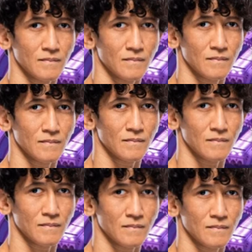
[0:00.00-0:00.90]

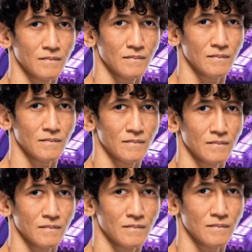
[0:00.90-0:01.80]

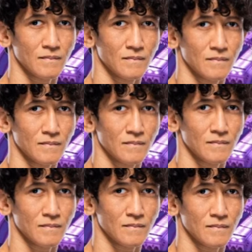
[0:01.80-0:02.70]

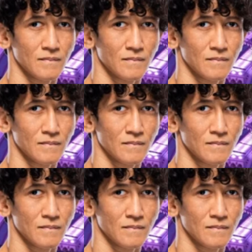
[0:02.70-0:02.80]
No words are spoken by the person on screen.